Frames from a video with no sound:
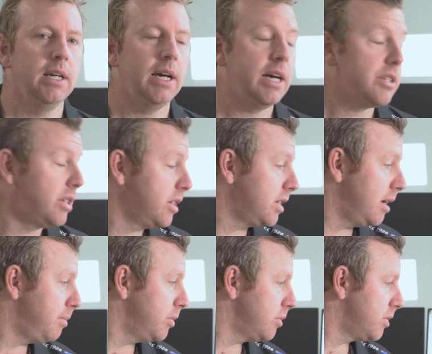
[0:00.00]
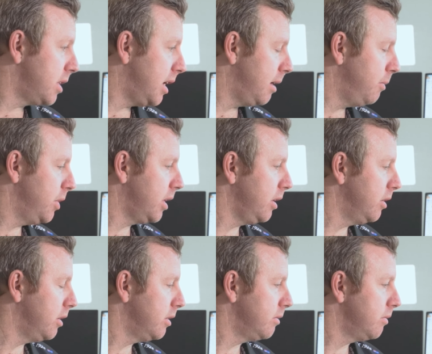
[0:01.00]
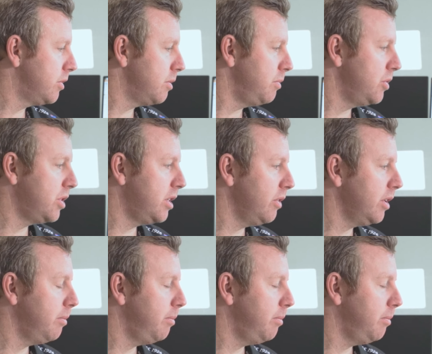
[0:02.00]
As an example, today I'm working on some new steering